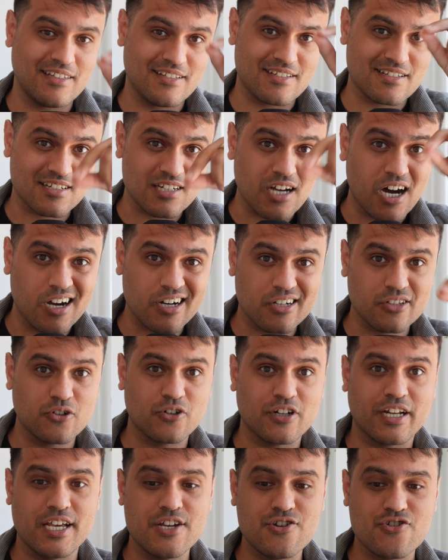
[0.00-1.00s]
The star
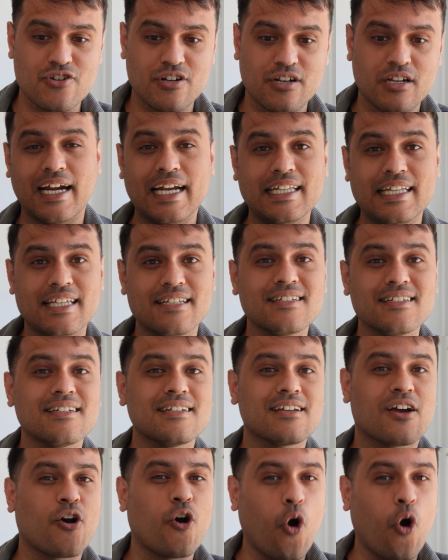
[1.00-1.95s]
notation, right? These are